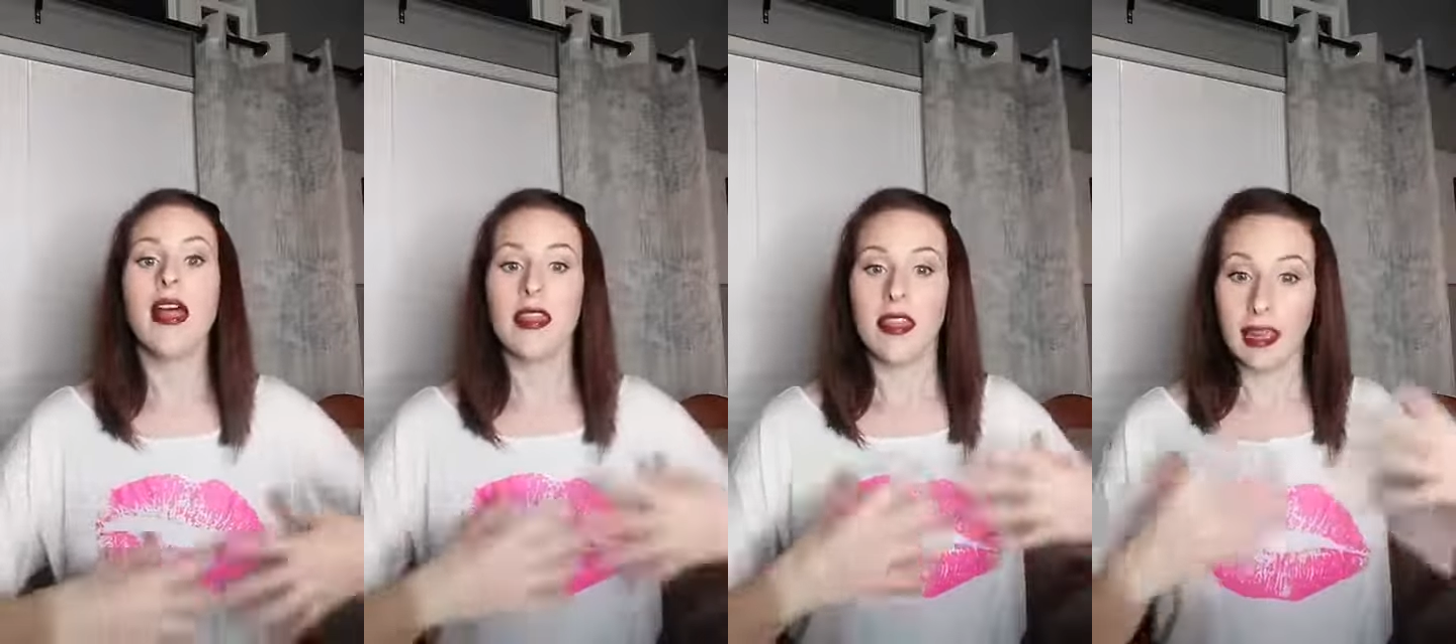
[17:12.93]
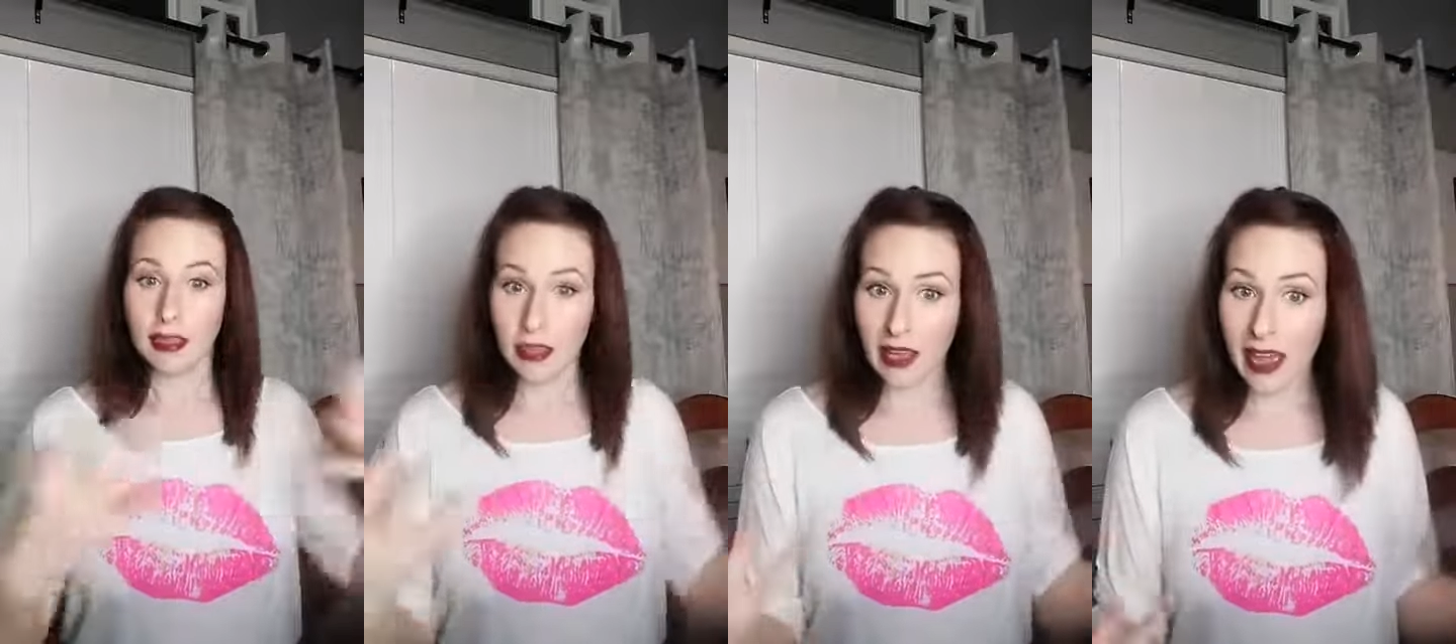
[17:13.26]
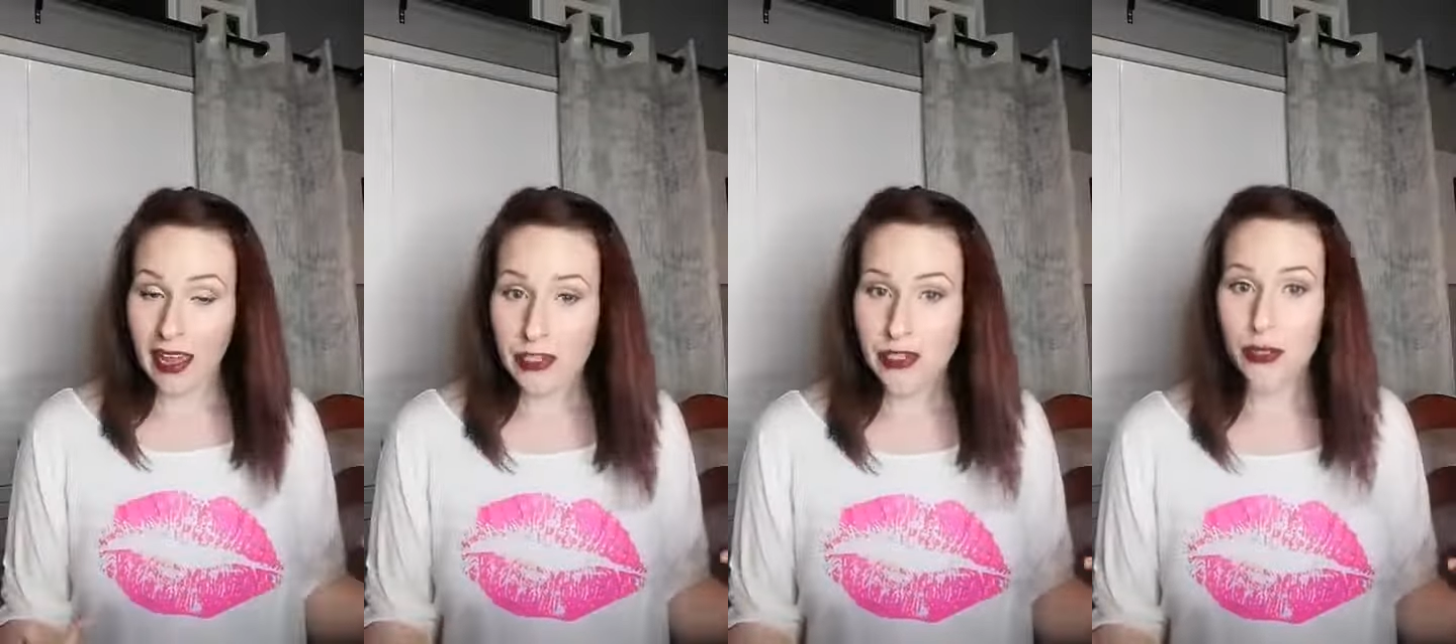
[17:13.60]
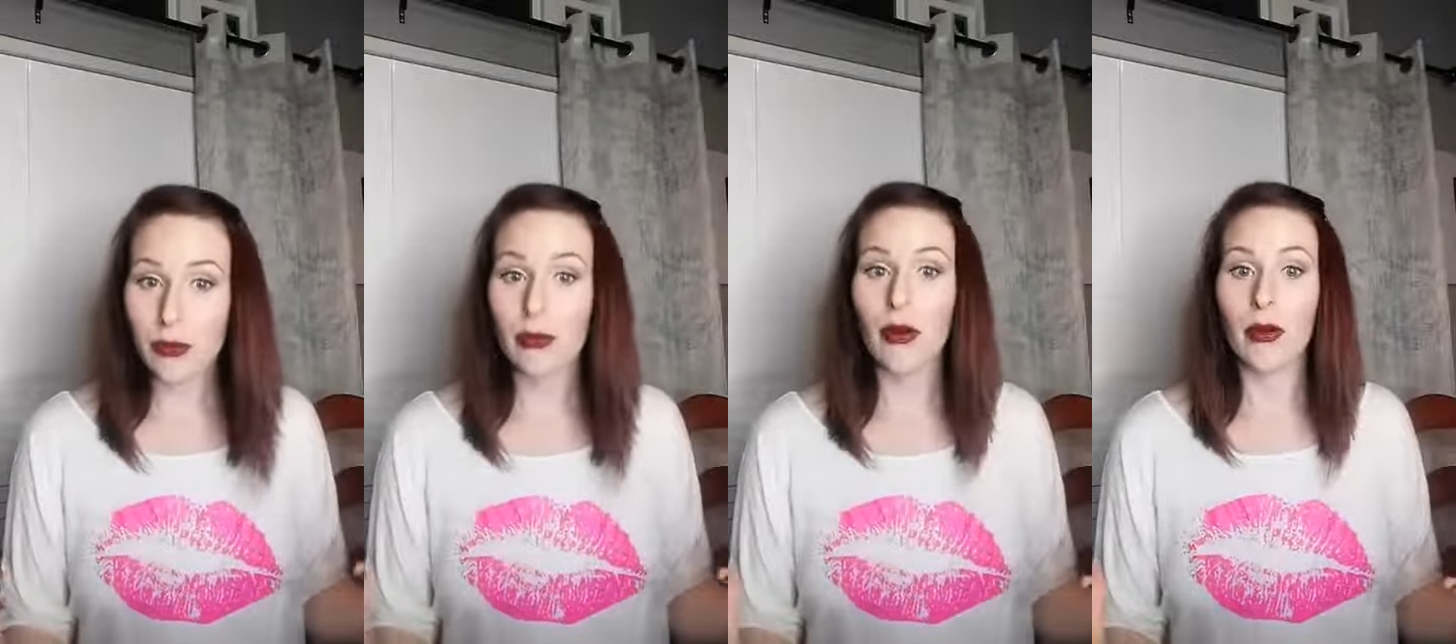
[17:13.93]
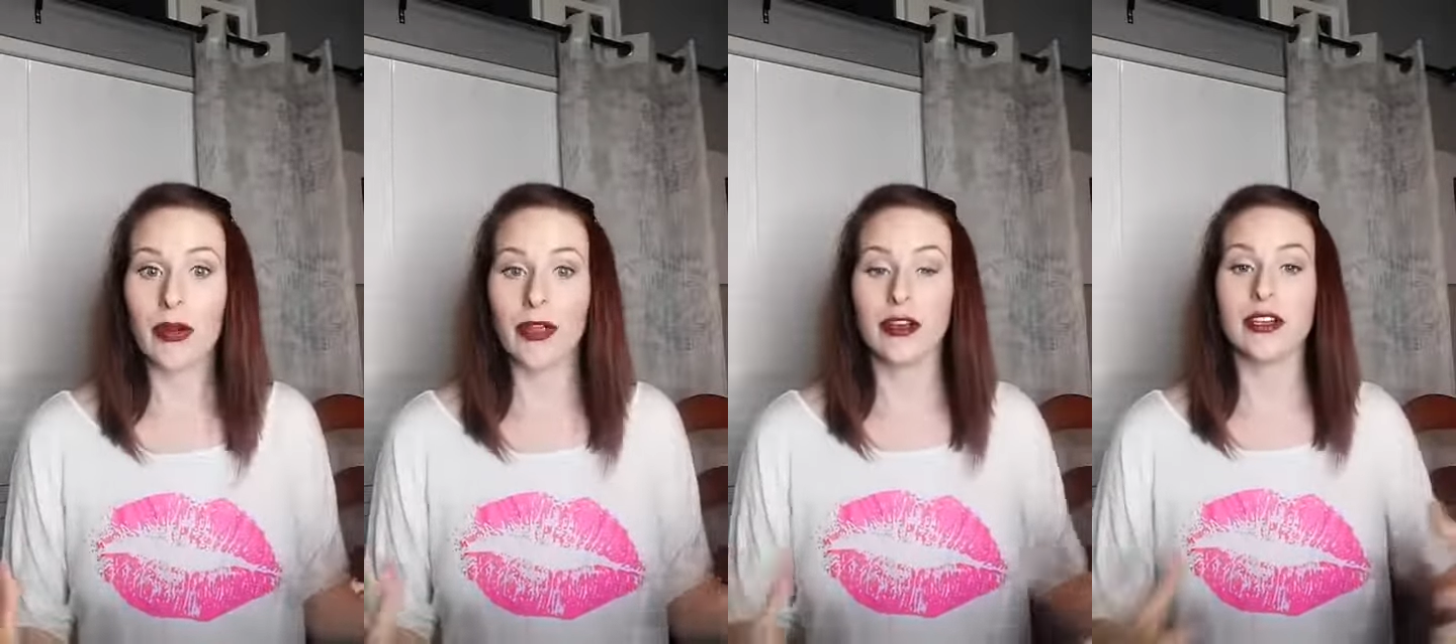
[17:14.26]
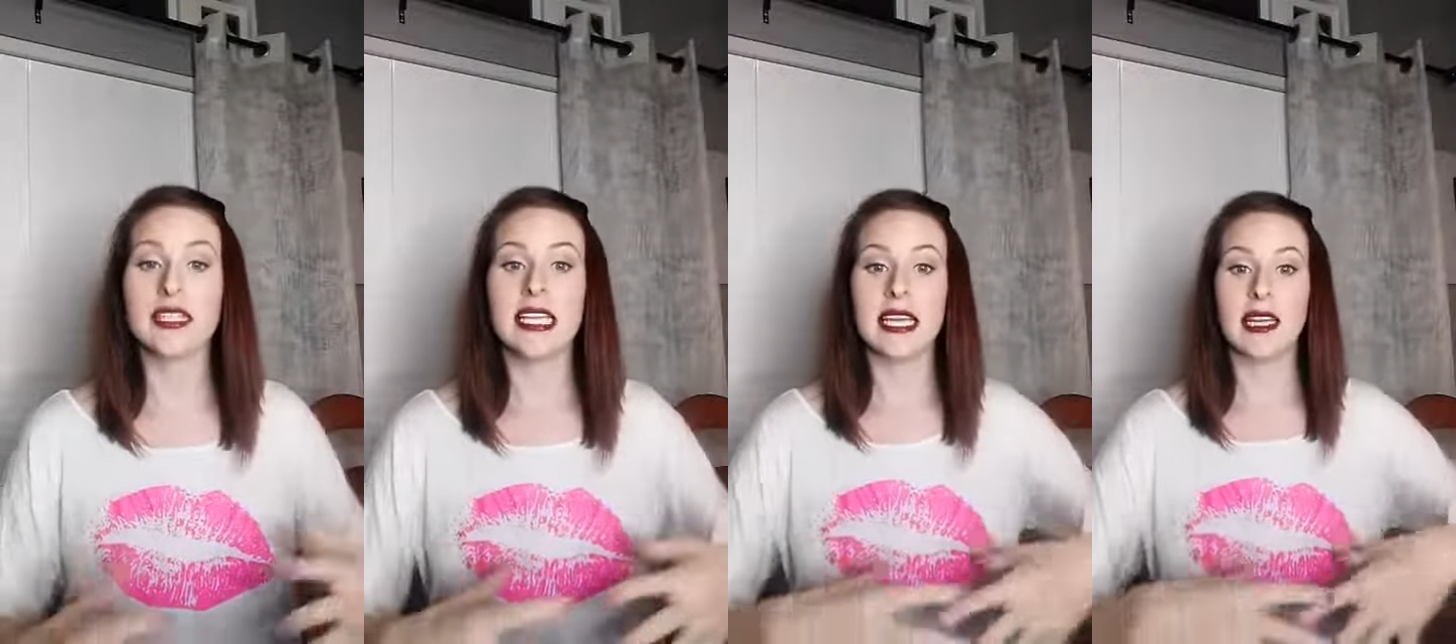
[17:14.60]
And as you're growing your
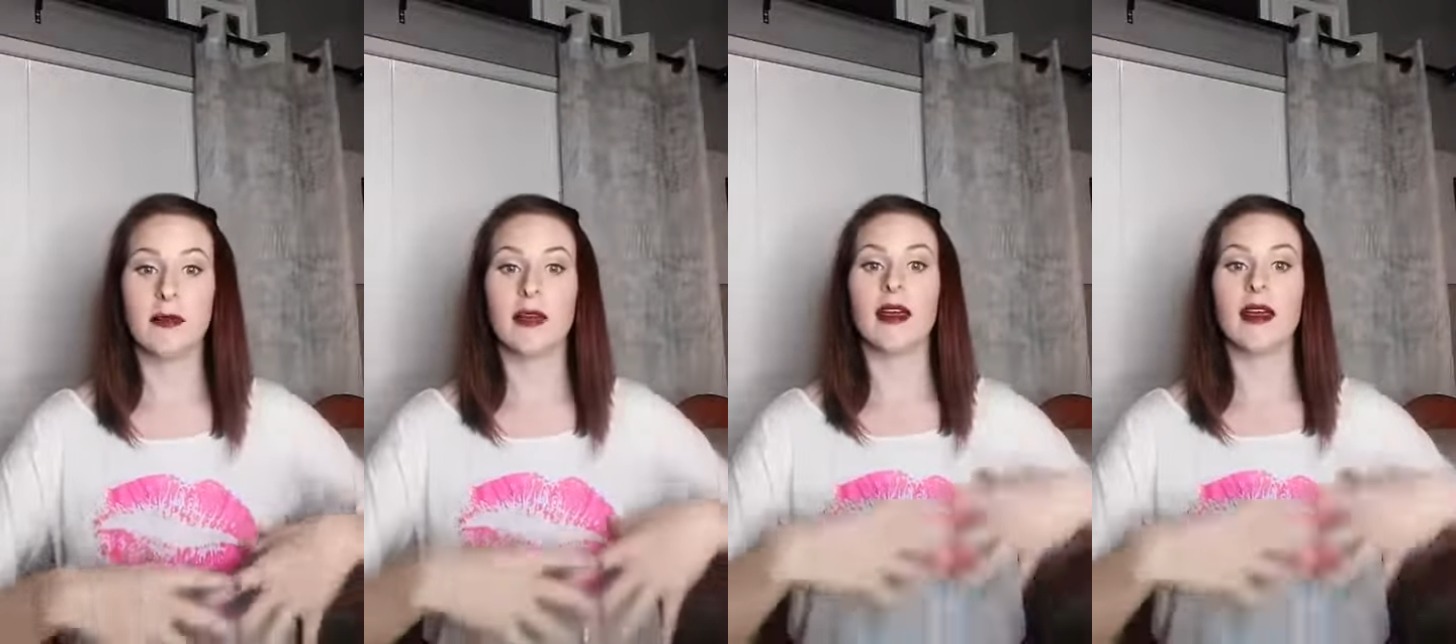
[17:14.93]
team,